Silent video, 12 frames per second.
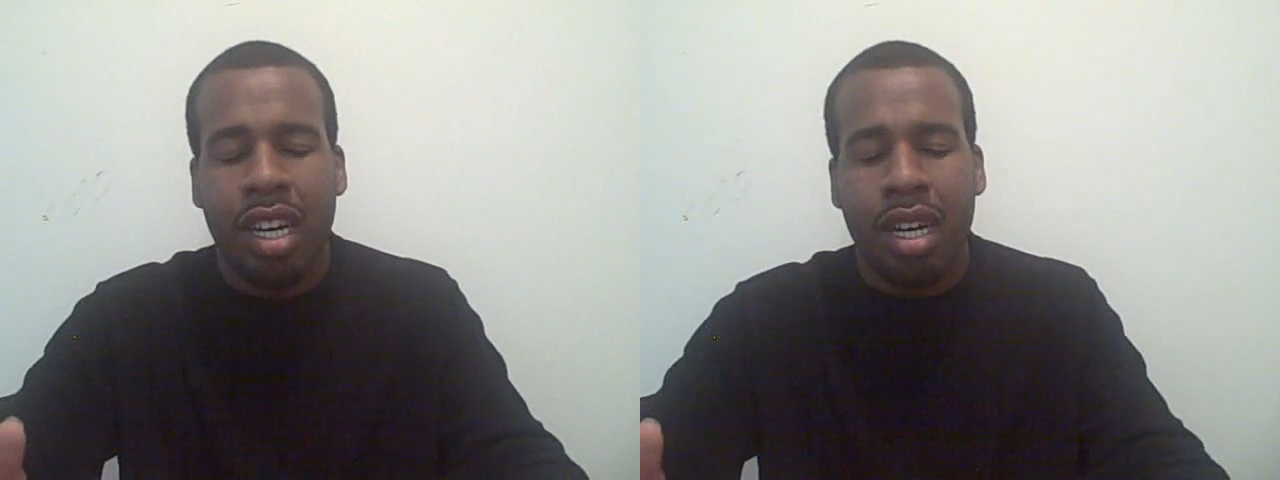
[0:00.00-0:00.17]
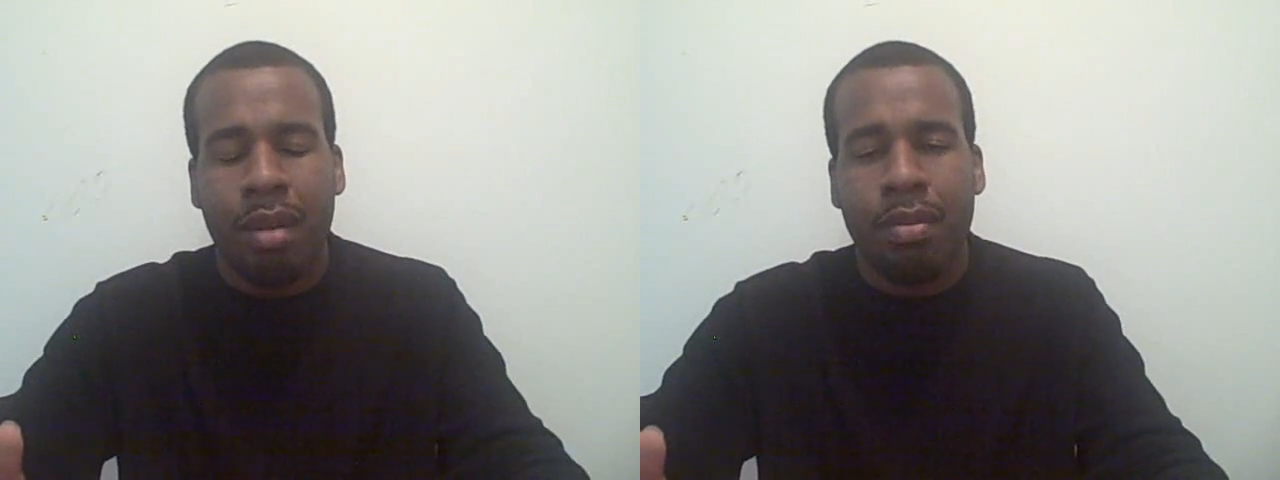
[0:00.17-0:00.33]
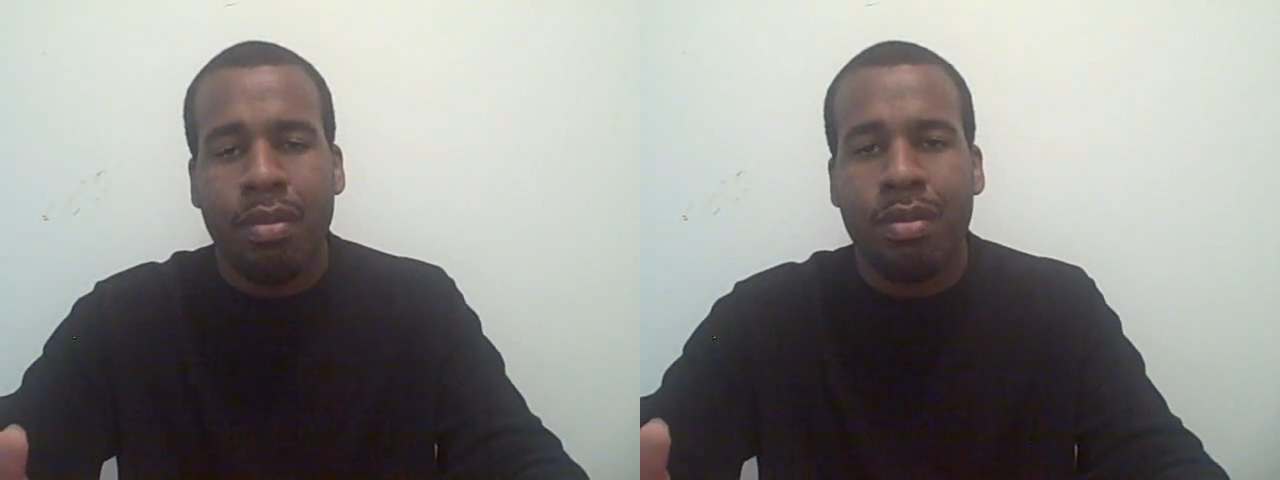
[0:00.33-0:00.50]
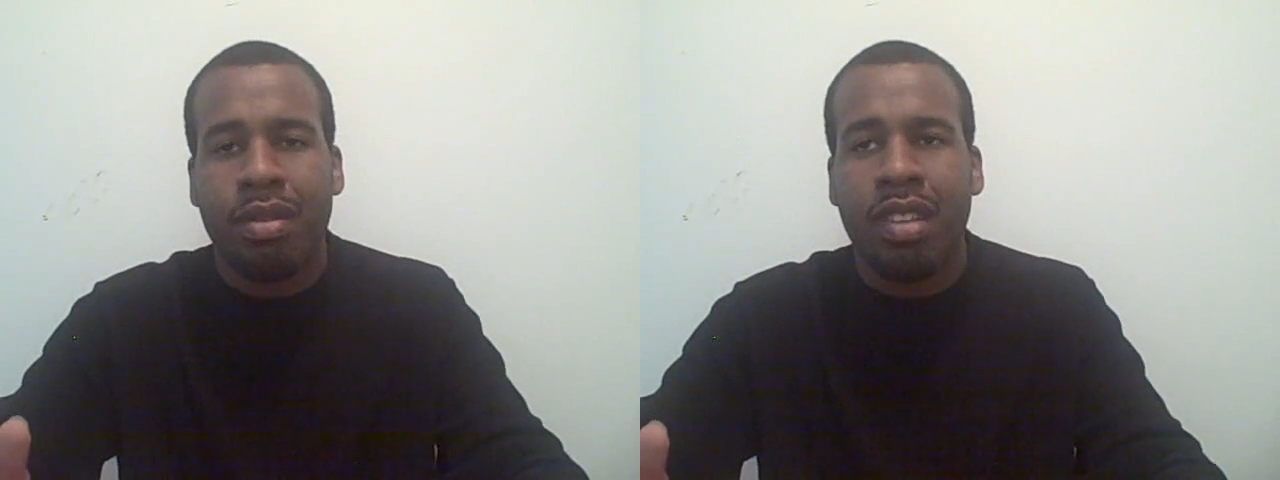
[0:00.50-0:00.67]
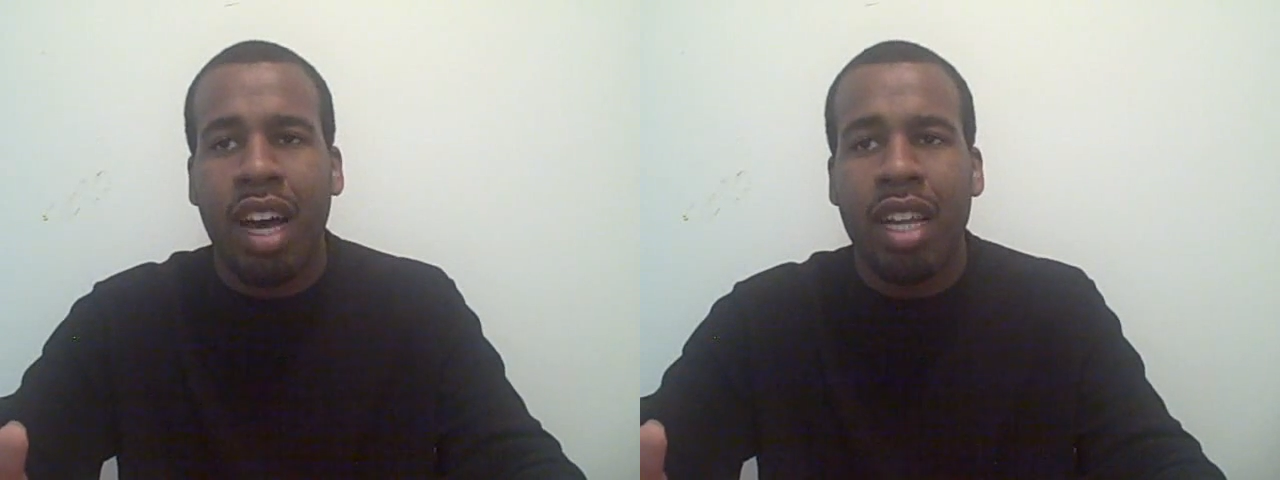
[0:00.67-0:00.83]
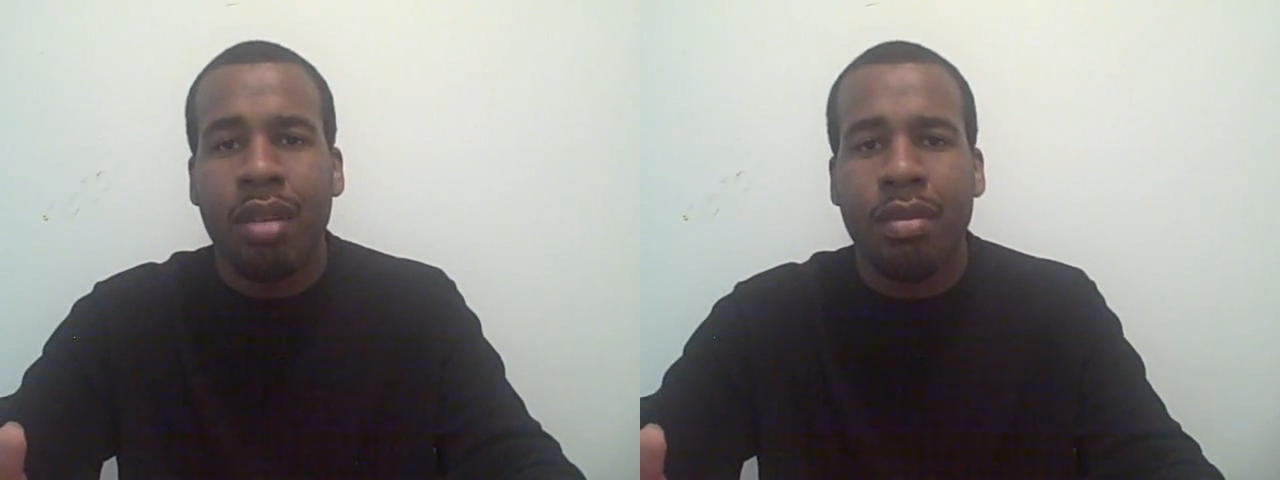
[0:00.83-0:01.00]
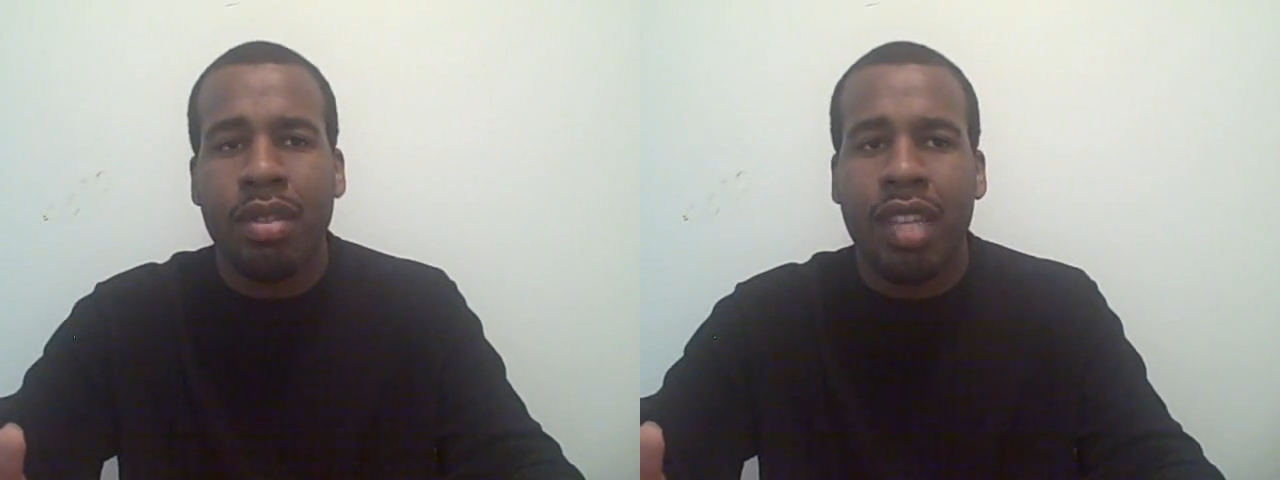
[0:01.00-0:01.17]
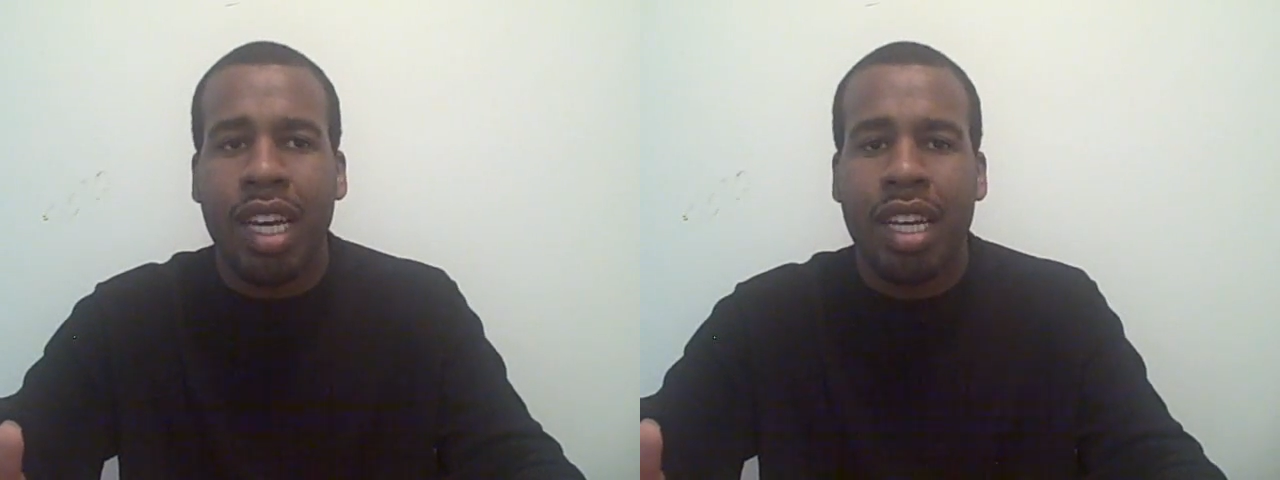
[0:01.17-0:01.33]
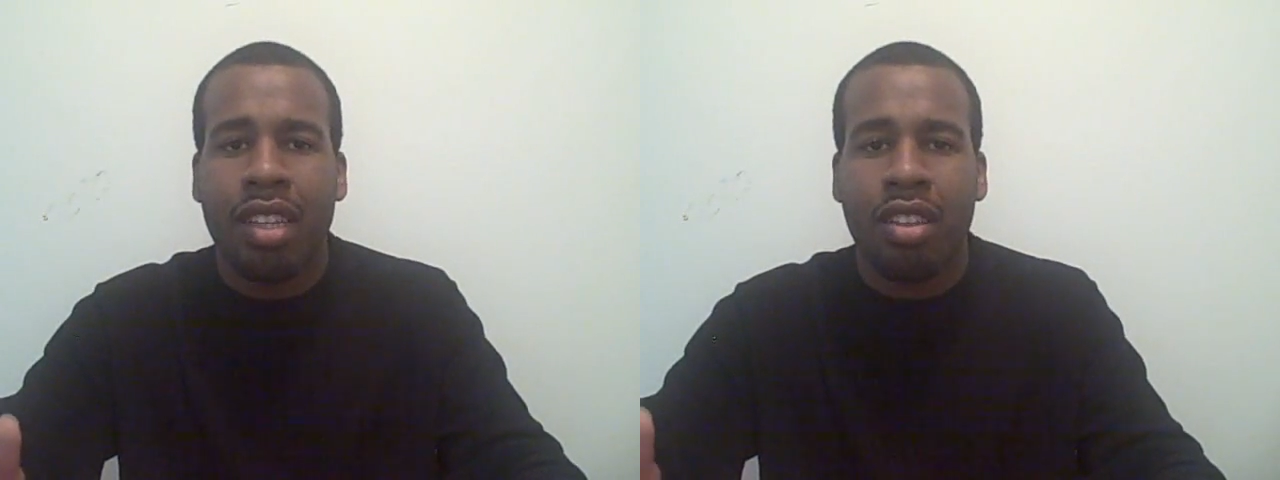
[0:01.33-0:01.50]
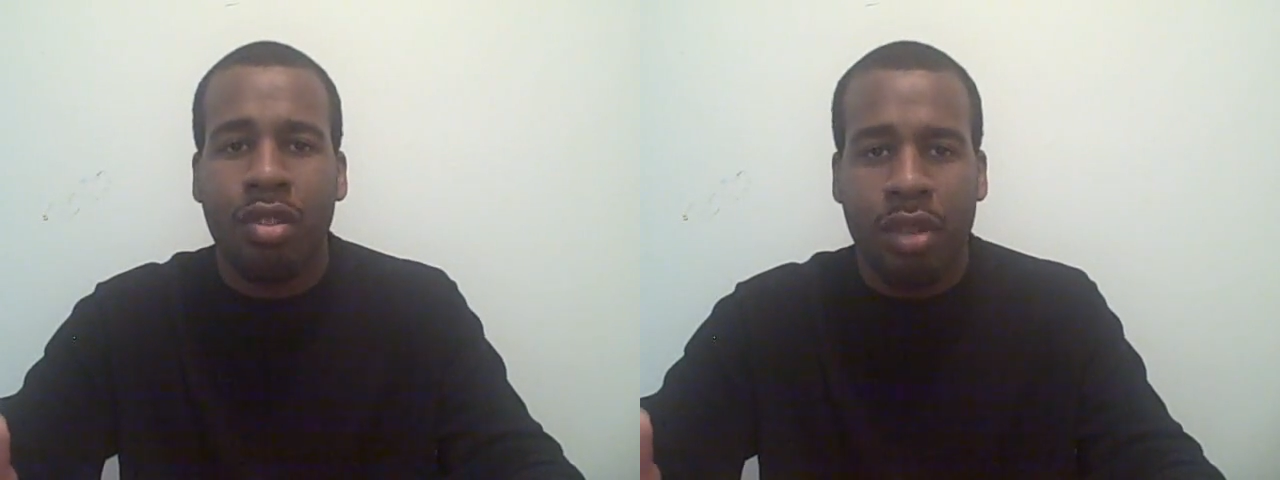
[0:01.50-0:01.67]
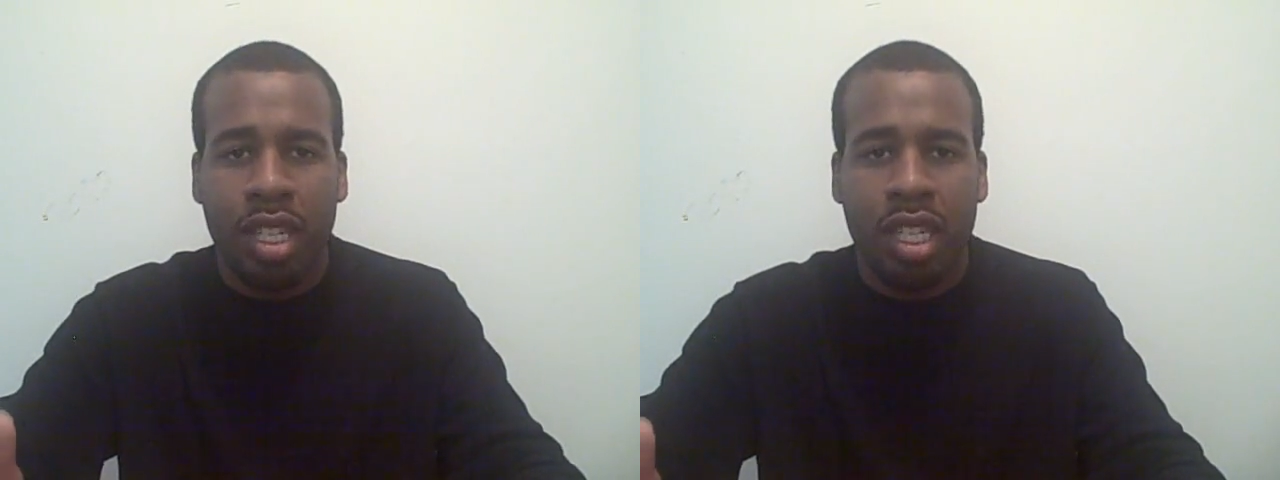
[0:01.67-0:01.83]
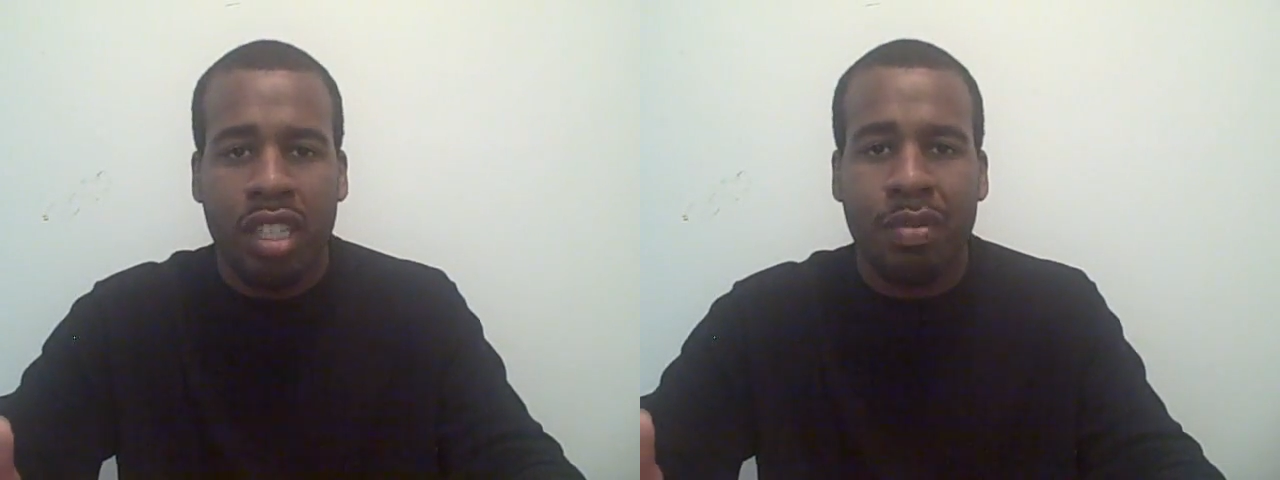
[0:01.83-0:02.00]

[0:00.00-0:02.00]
um, Solemn was at three,